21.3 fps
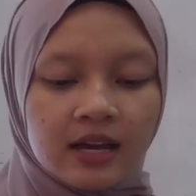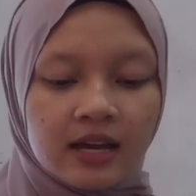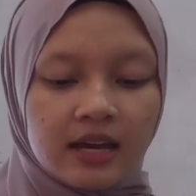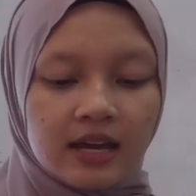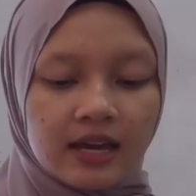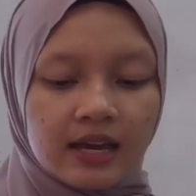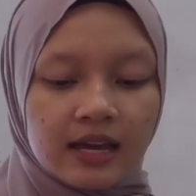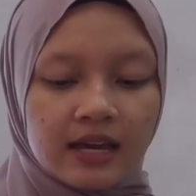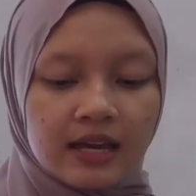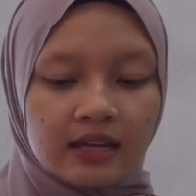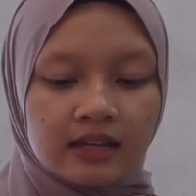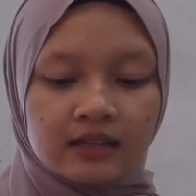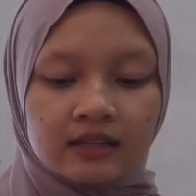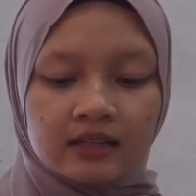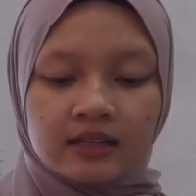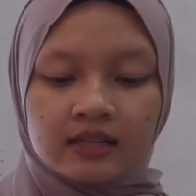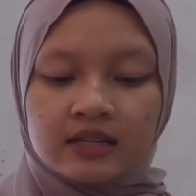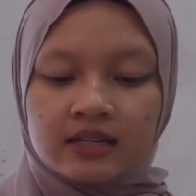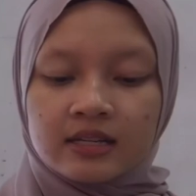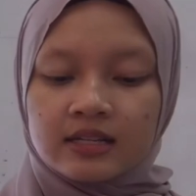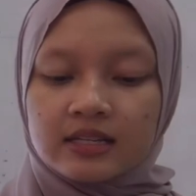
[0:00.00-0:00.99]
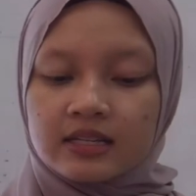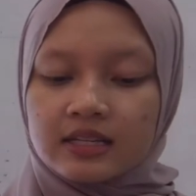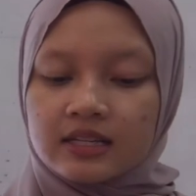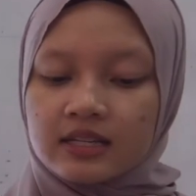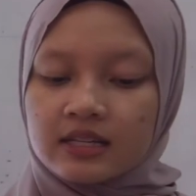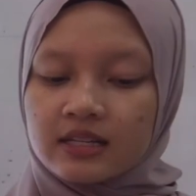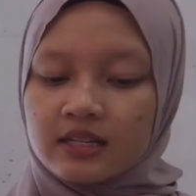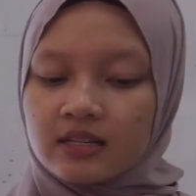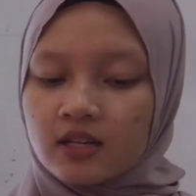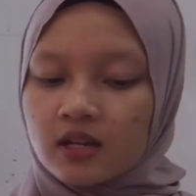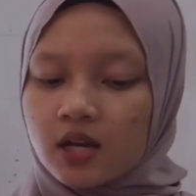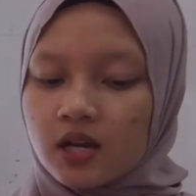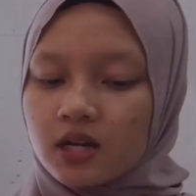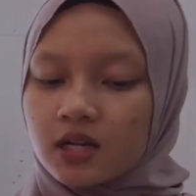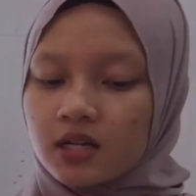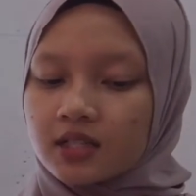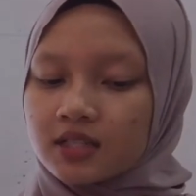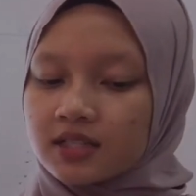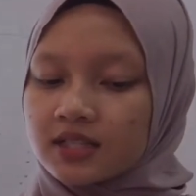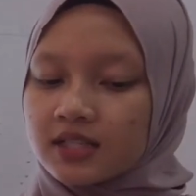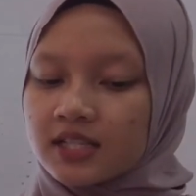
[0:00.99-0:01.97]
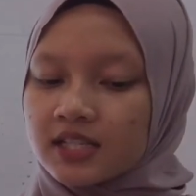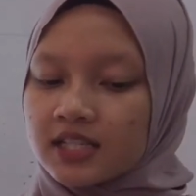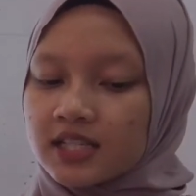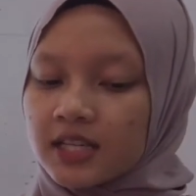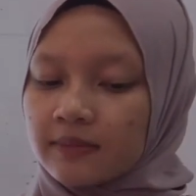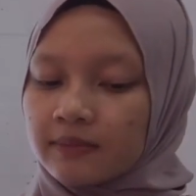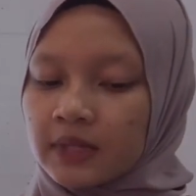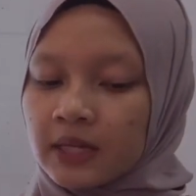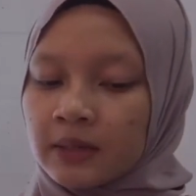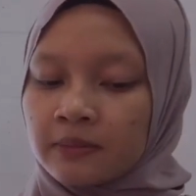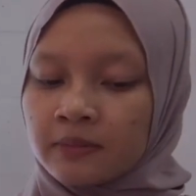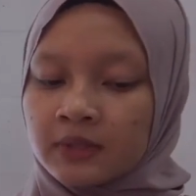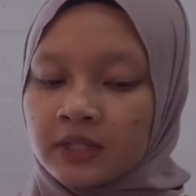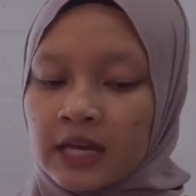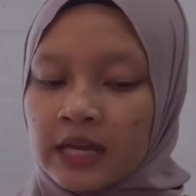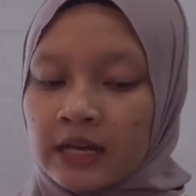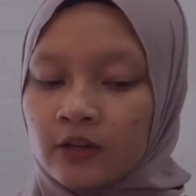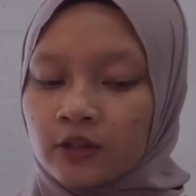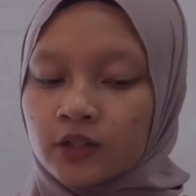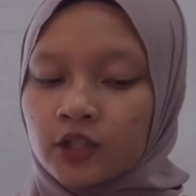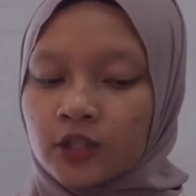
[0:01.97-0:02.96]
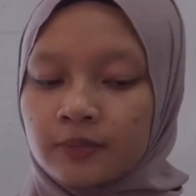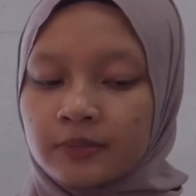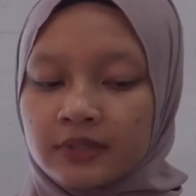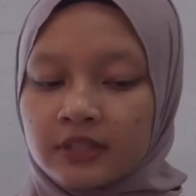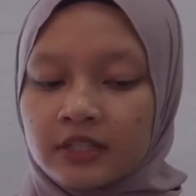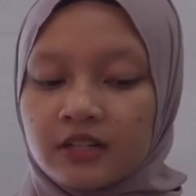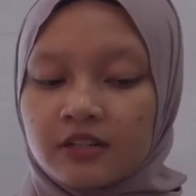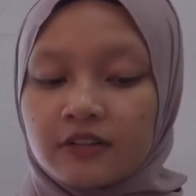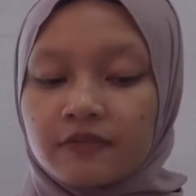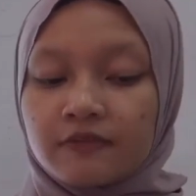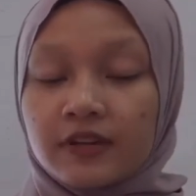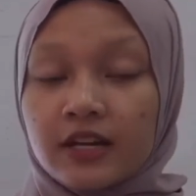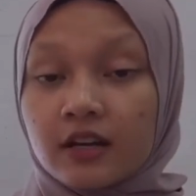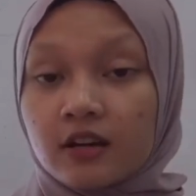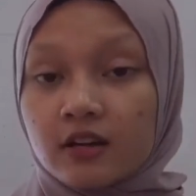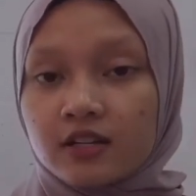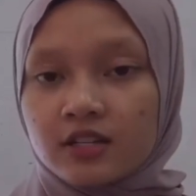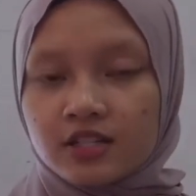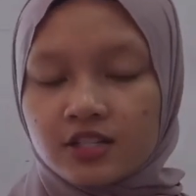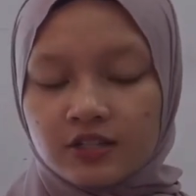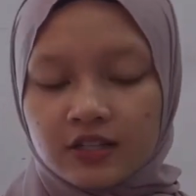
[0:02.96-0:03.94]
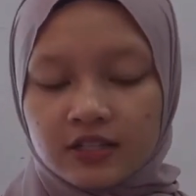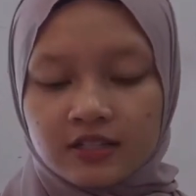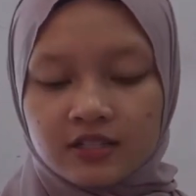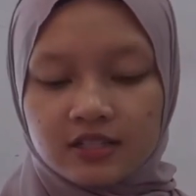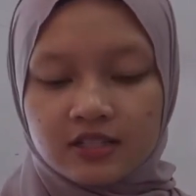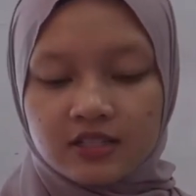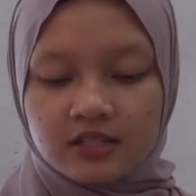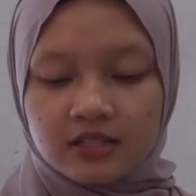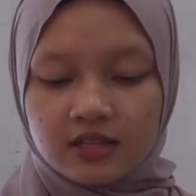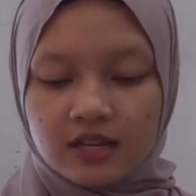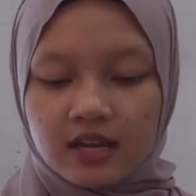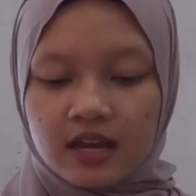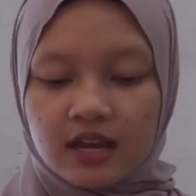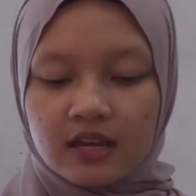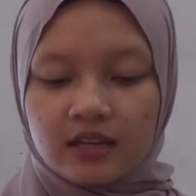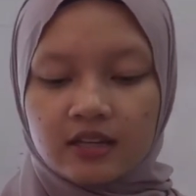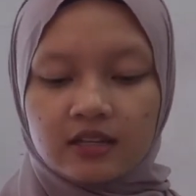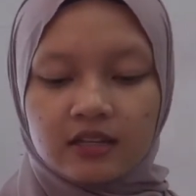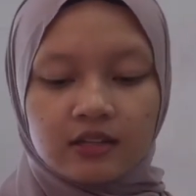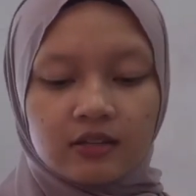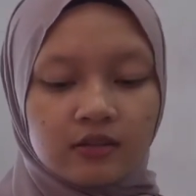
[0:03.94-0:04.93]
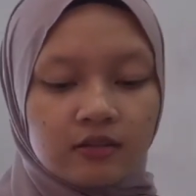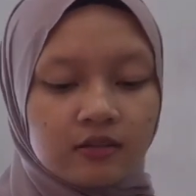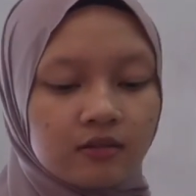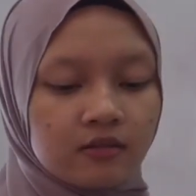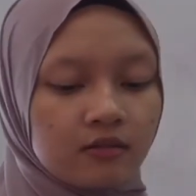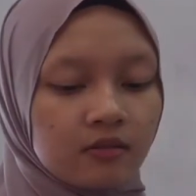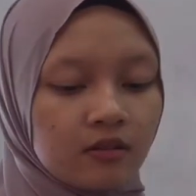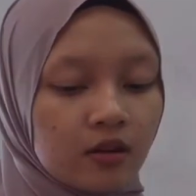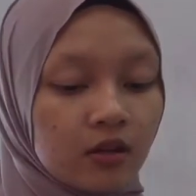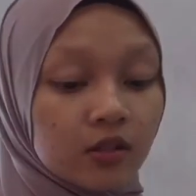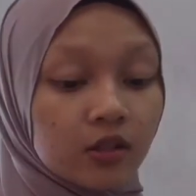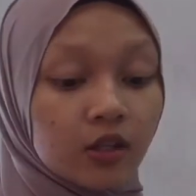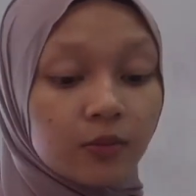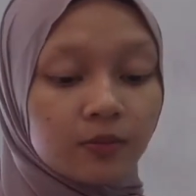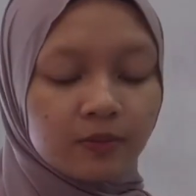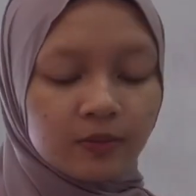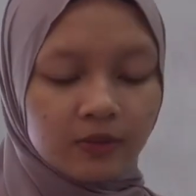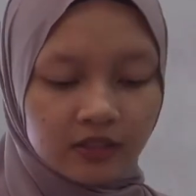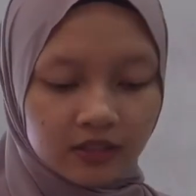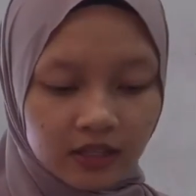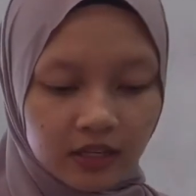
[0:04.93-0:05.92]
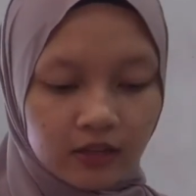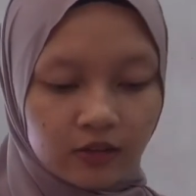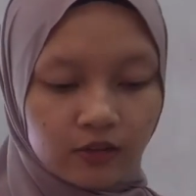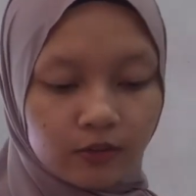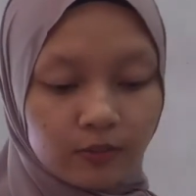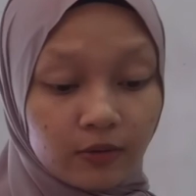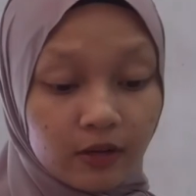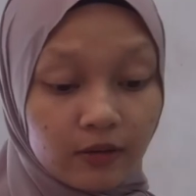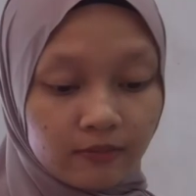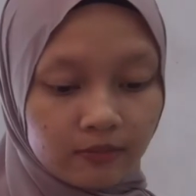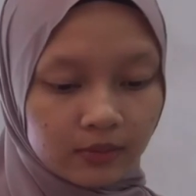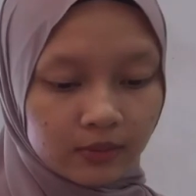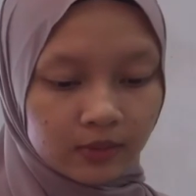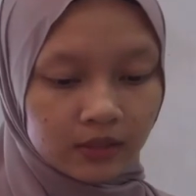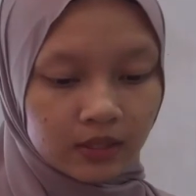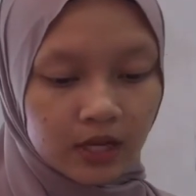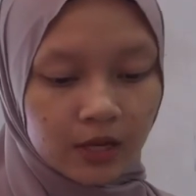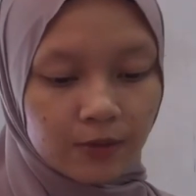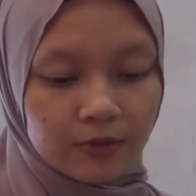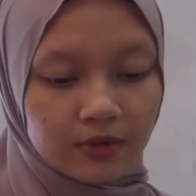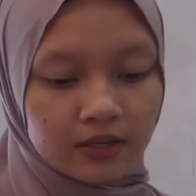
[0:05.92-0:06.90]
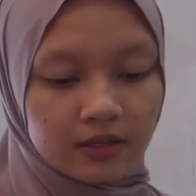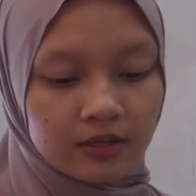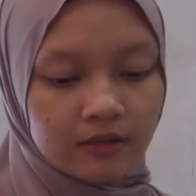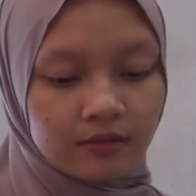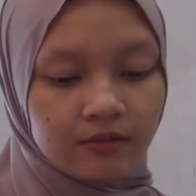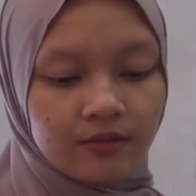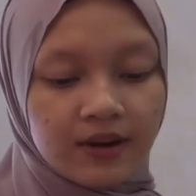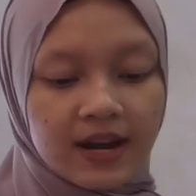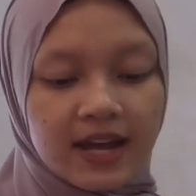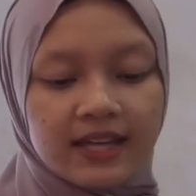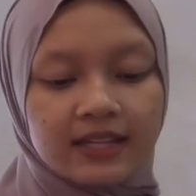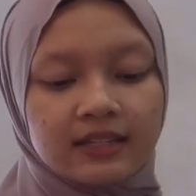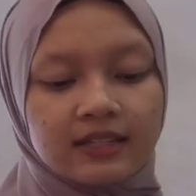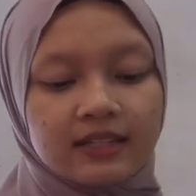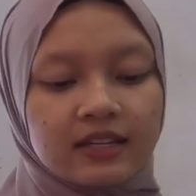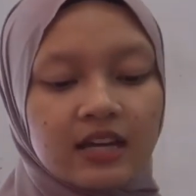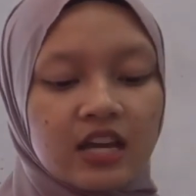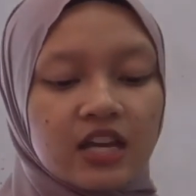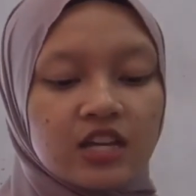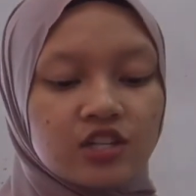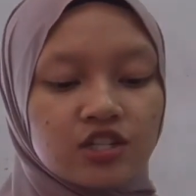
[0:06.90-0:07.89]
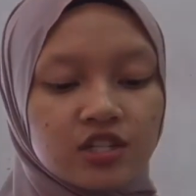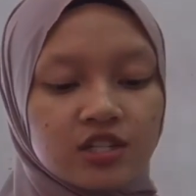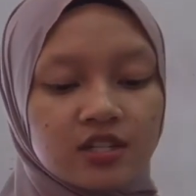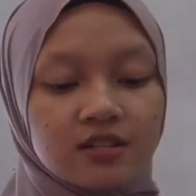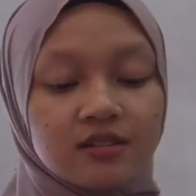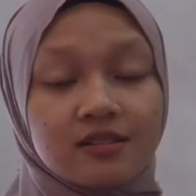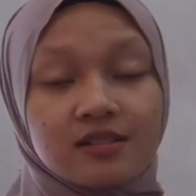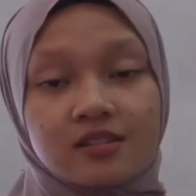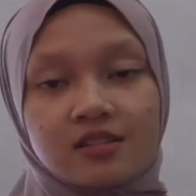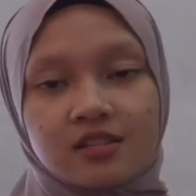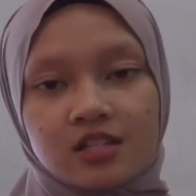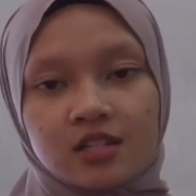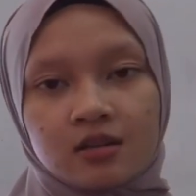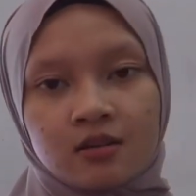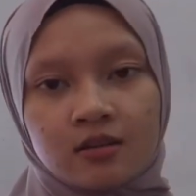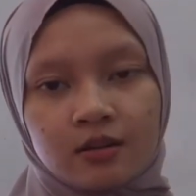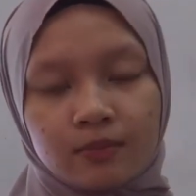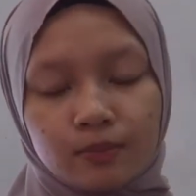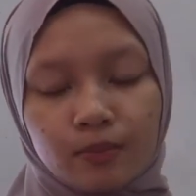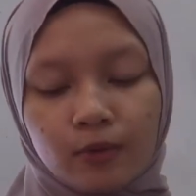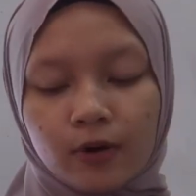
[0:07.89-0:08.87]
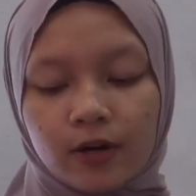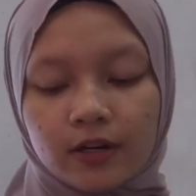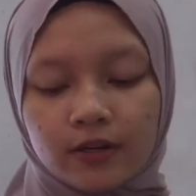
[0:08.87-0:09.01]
and in August, September and October, reflect on the strategy, and in October and November, I will write the action research report.